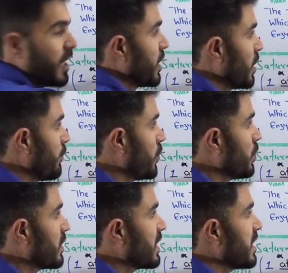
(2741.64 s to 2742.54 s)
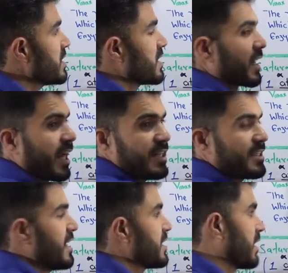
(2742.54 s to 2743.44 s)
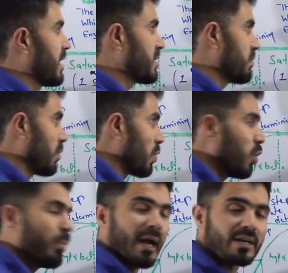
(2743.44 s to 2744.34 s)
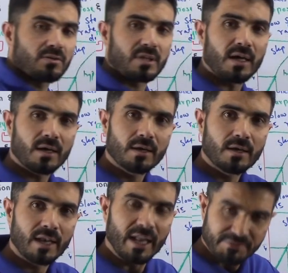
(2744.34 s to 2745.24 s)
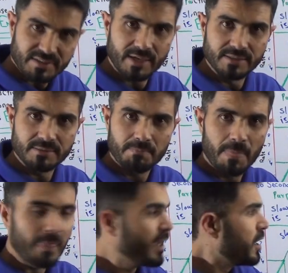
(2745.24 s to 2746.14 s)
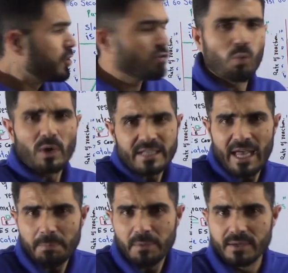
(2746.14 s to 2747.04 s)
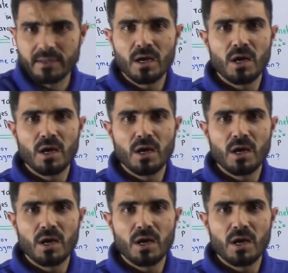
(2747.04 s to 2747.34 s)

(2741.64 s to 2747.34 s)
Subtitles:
If you increase the right side, the reaction will go back to the left side. So what happened?